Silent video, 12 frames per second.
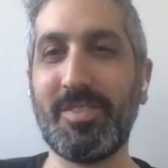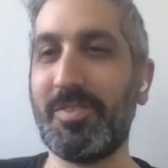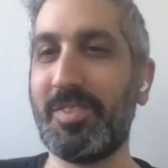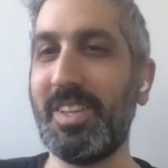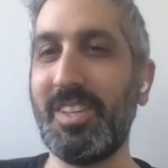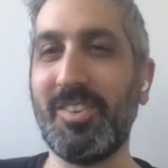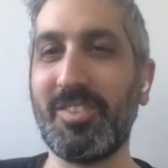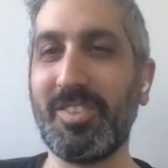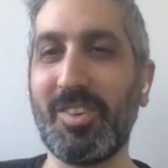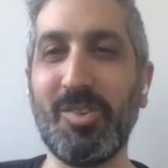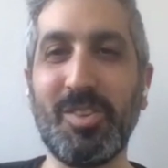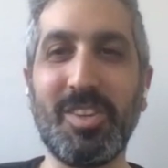15 years
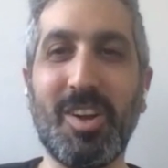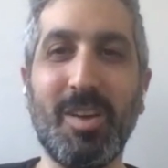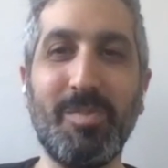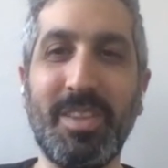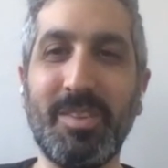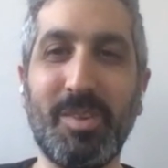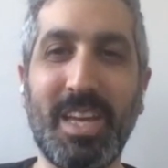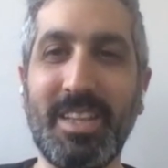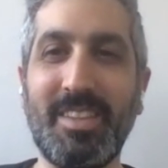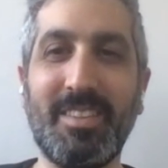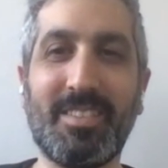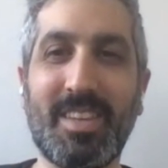ago in the army that we
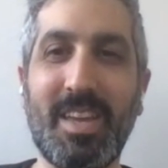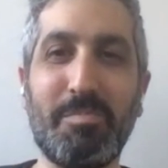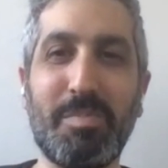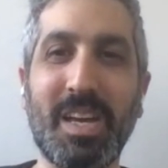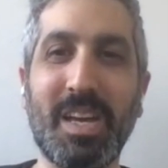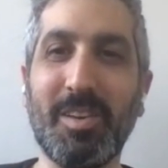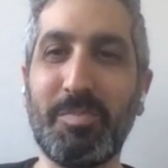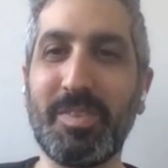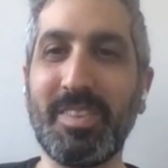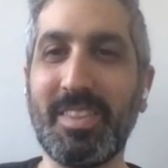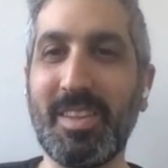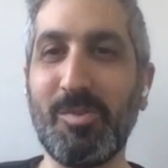had these tape
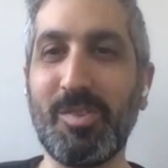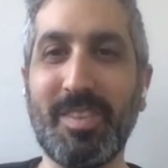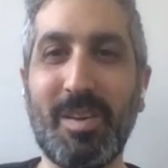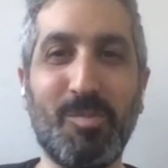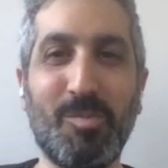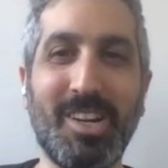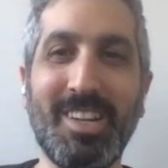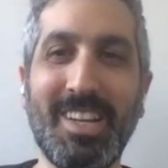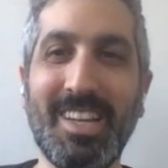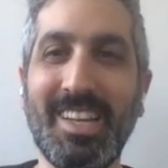backups that they were somewhere.